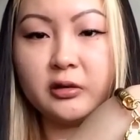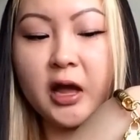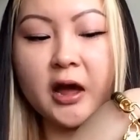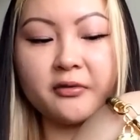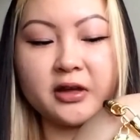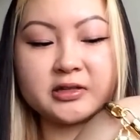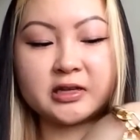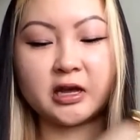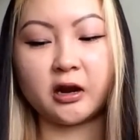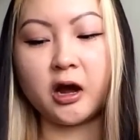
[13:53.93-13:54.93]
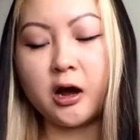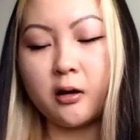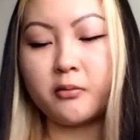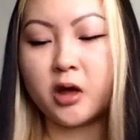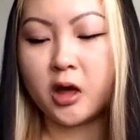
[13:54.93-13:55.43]
yeah, that's it.
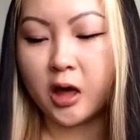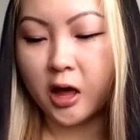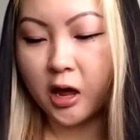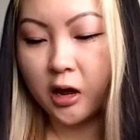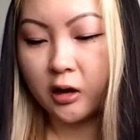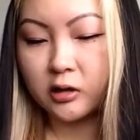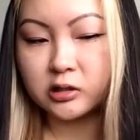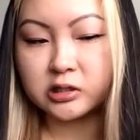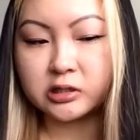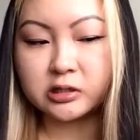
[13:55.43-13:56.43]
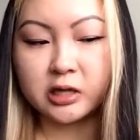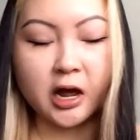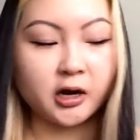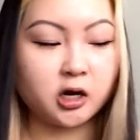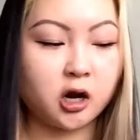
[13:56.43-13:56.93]
Um, and
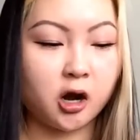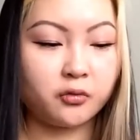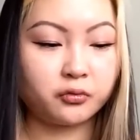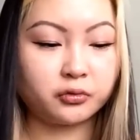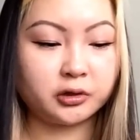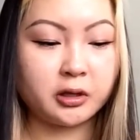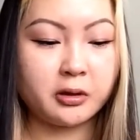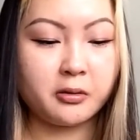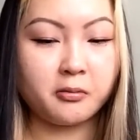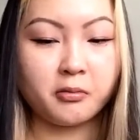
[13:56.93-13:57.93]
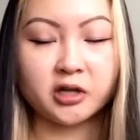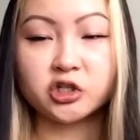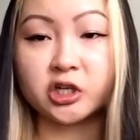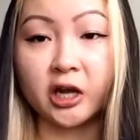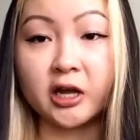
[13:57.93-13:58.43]
yeah, not really
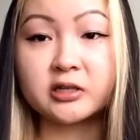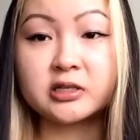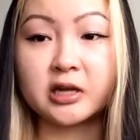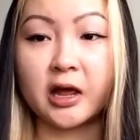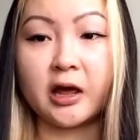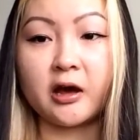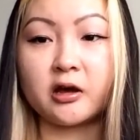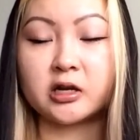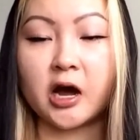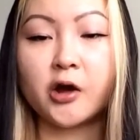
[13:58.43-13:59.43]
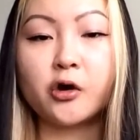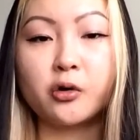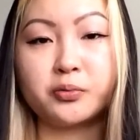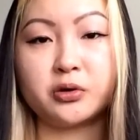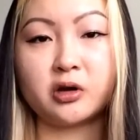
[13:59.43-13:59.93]
much it. And I
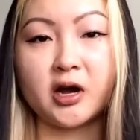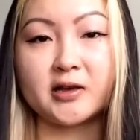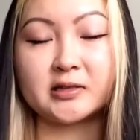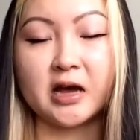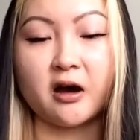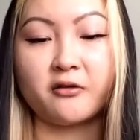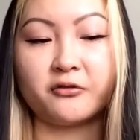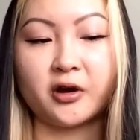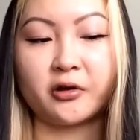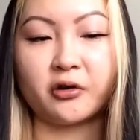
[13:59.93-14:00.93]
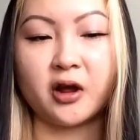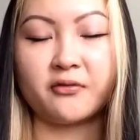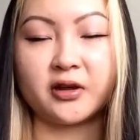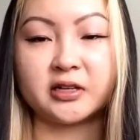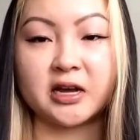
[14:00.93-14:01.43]
hope you guys have a great,
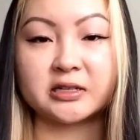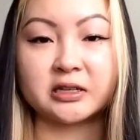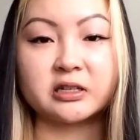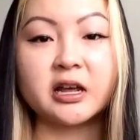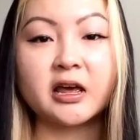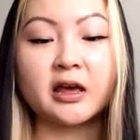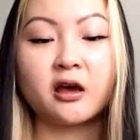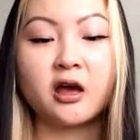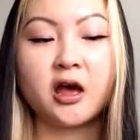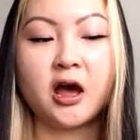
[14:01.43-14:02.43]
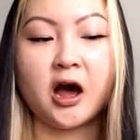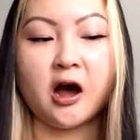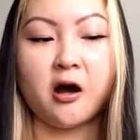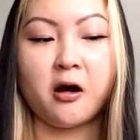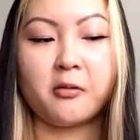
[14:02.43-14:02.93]
fantastic day.
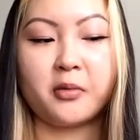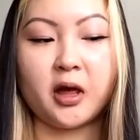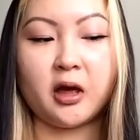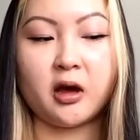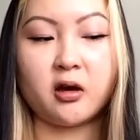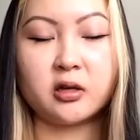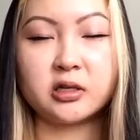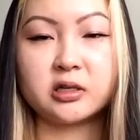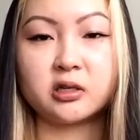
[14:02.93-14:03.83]
Um, and